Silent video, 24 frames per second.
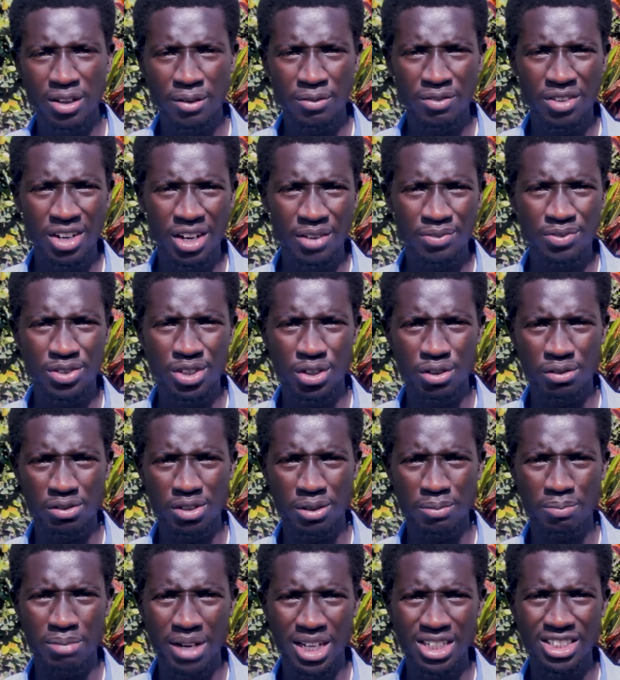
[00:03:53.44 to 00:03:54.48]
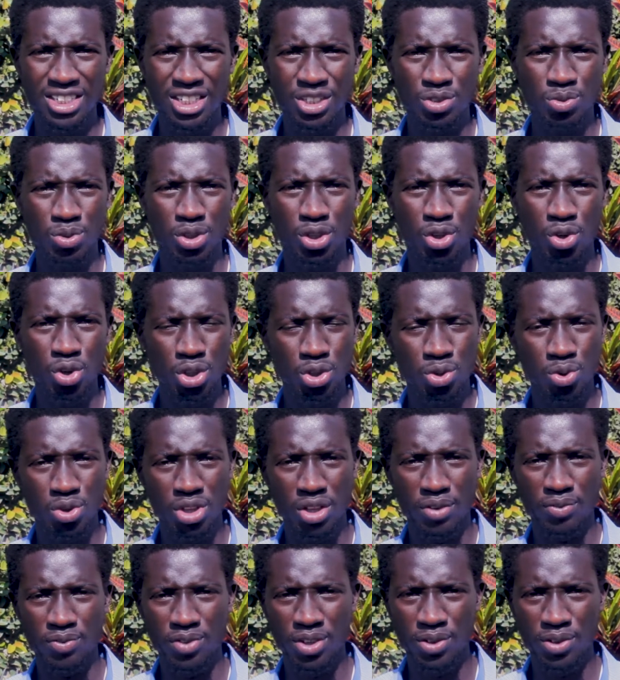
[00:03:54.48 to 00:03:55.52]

drafting of the budget, we go to the